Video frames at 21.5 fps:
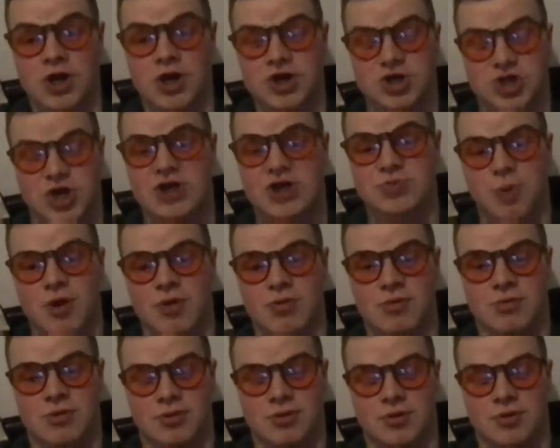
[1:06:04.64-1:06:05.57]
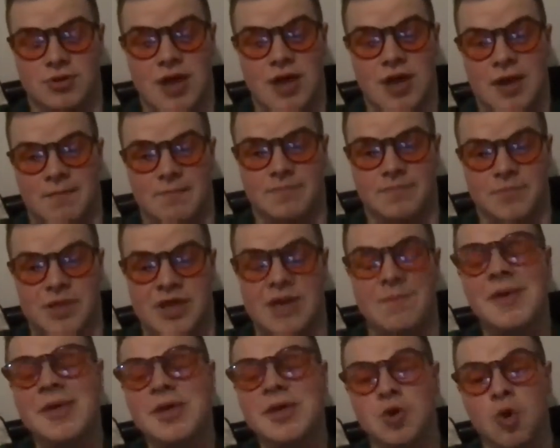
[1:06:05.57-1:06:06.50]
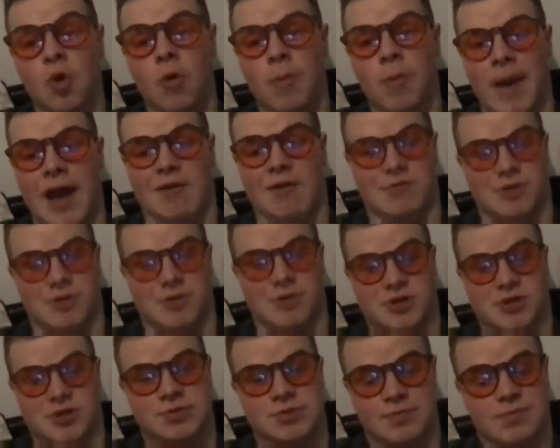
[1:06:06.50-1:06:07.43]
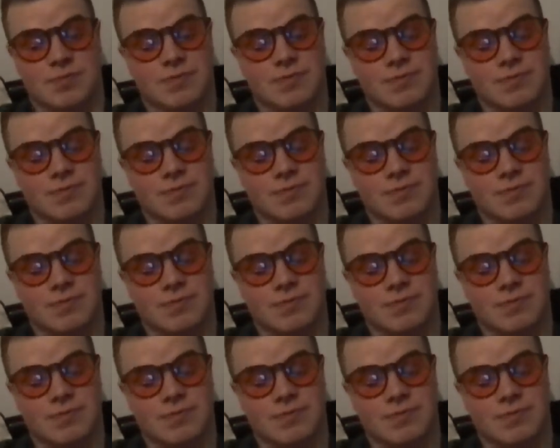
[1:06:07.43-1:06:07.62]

oh, cheers, bro. Yeah. Give me your parents.